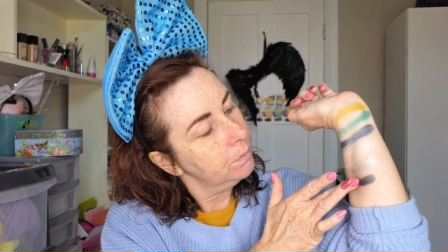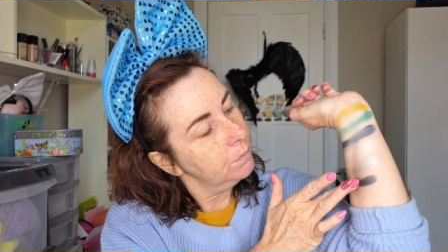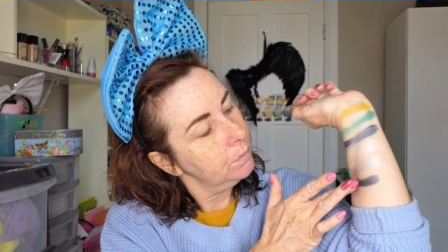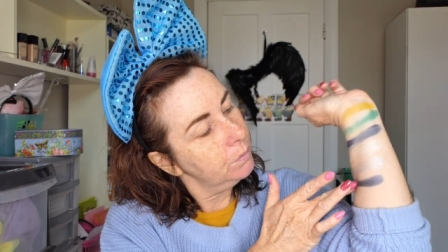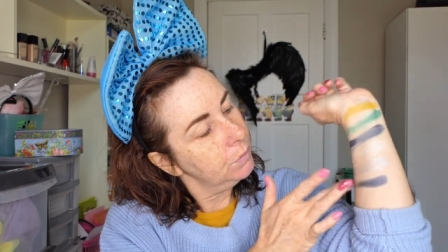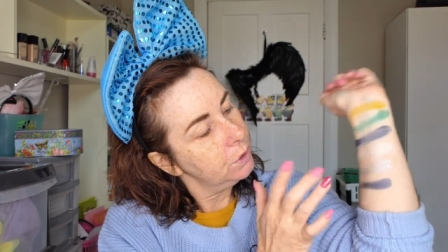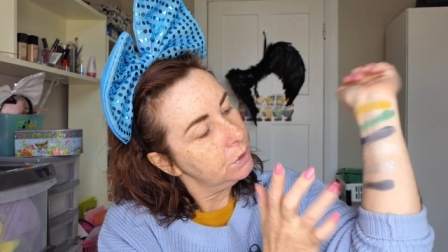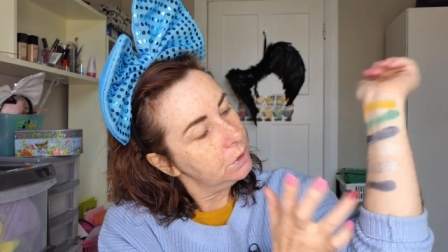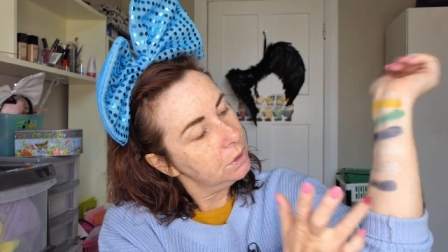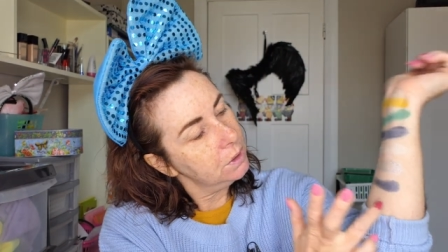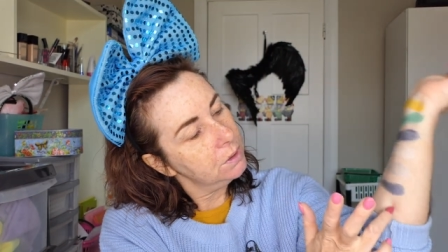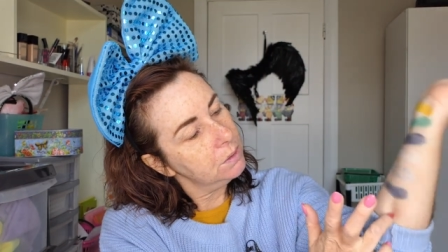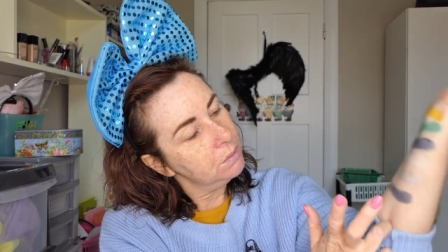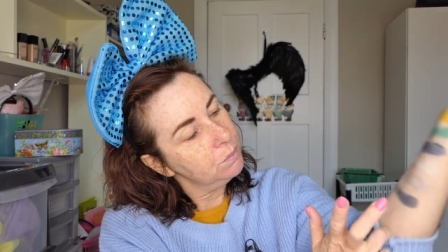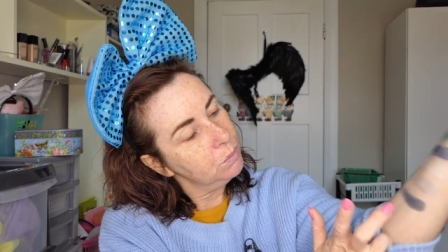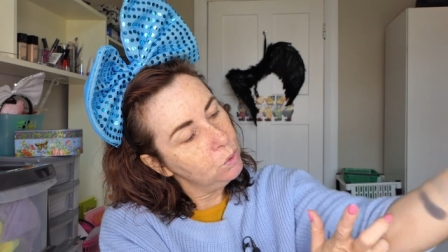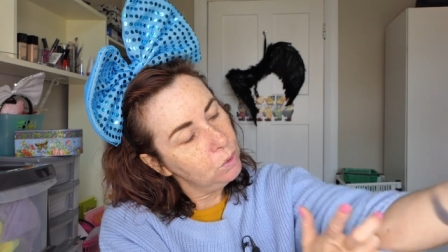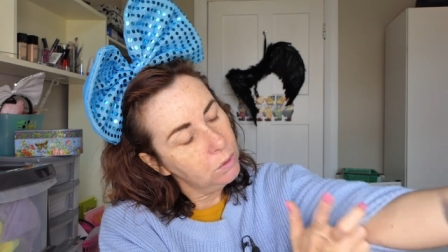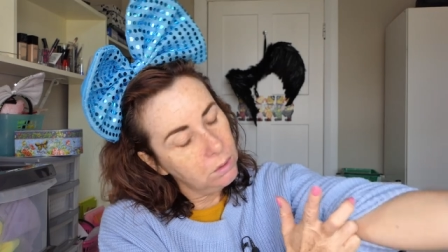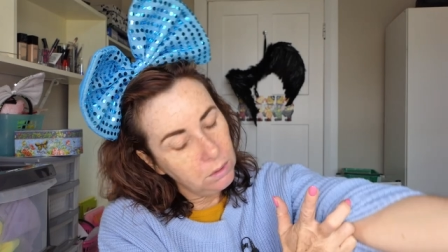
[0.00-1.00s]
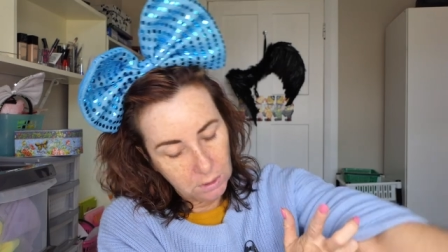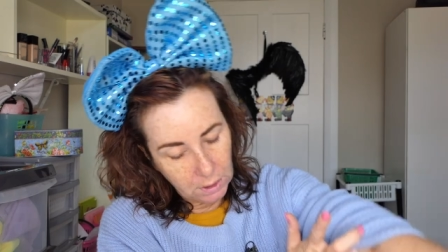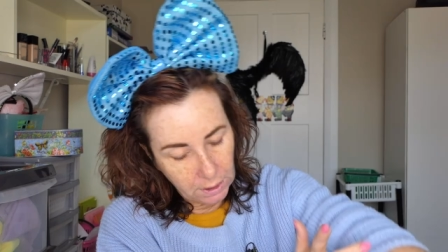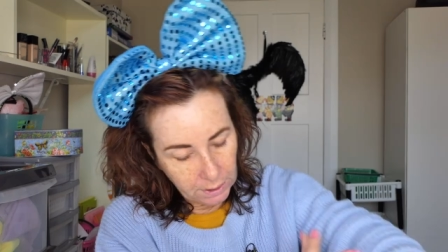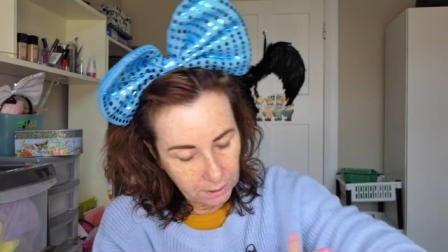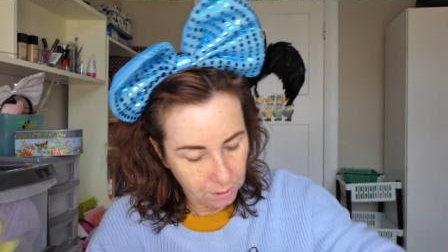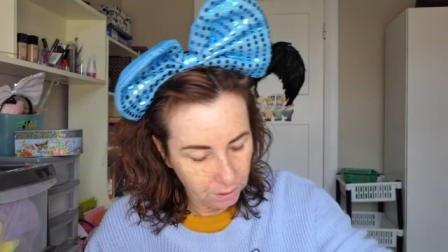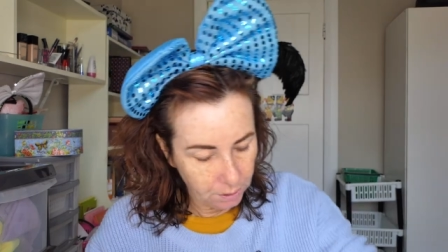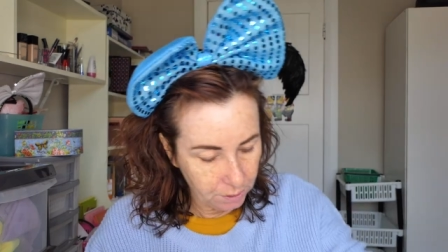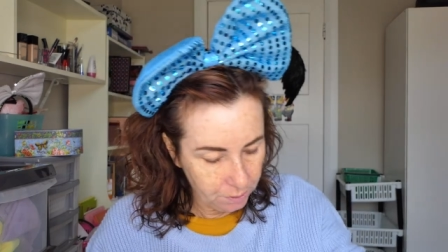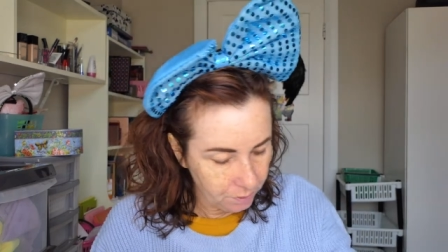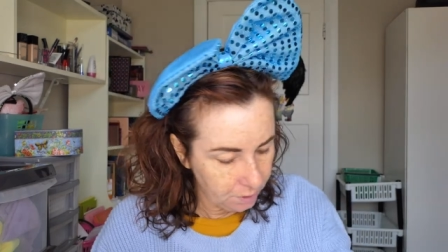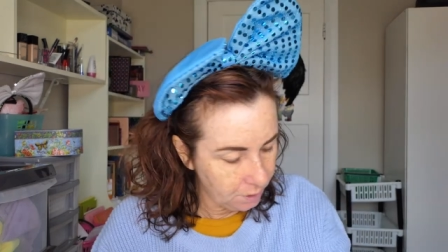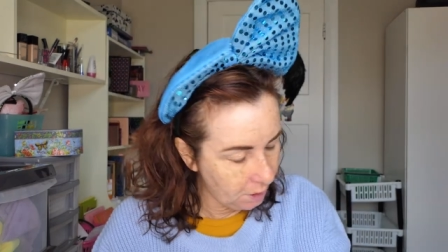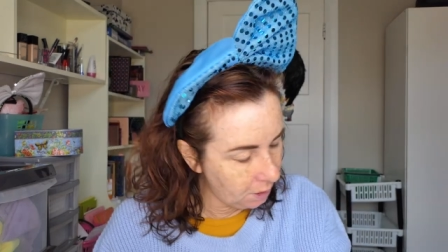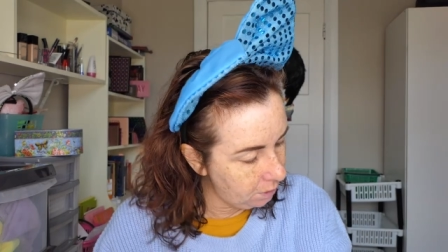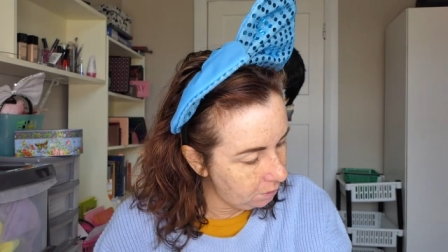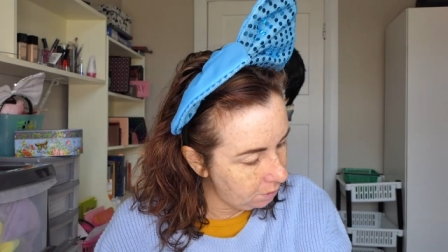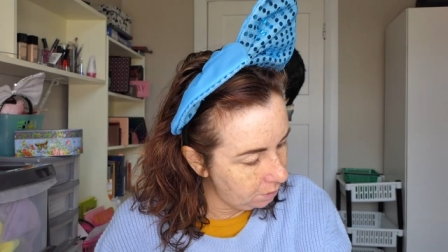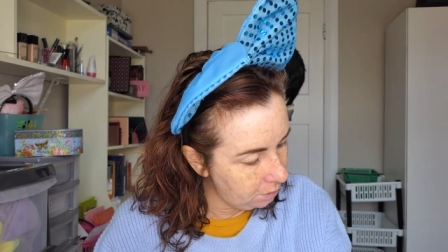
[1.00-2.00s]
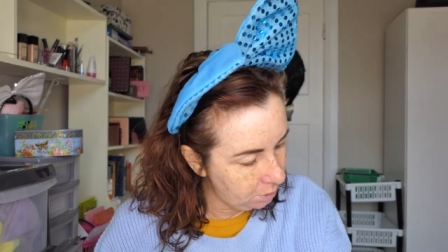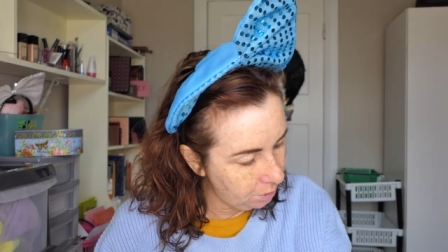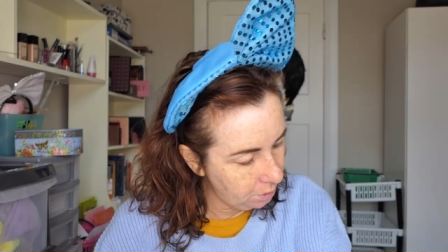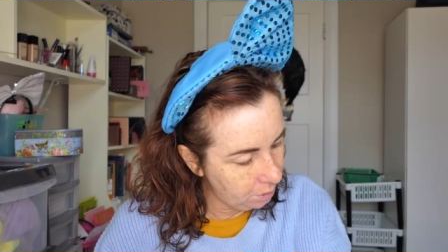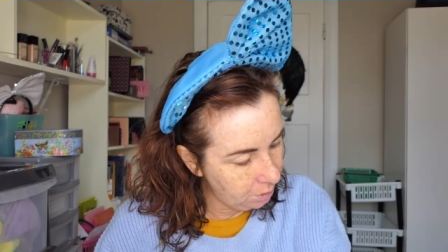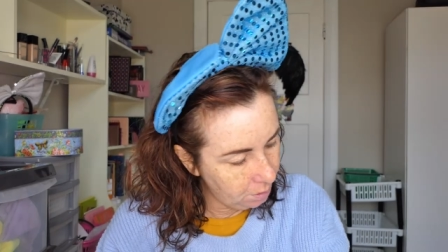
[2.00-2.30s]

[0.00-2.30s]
which is more like your standard